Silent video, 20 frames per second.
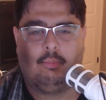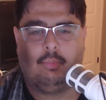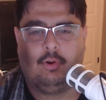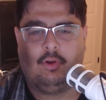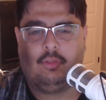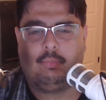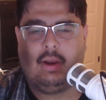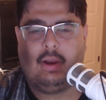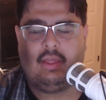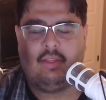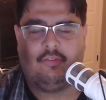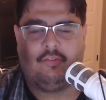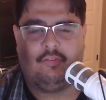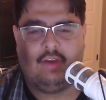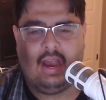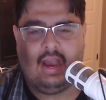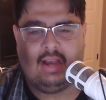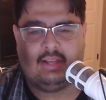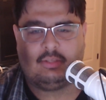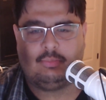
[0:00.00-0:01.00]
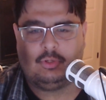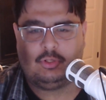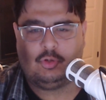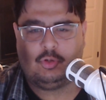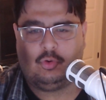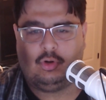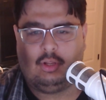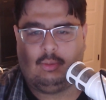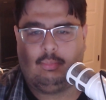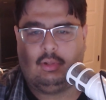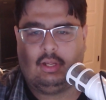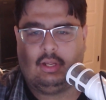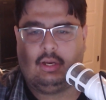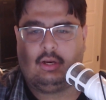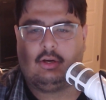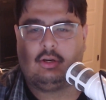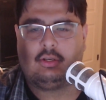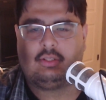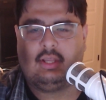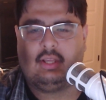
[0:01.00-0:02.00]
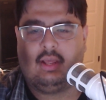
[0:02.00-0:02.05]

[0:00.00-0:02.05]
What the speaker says: both by the vast majority of players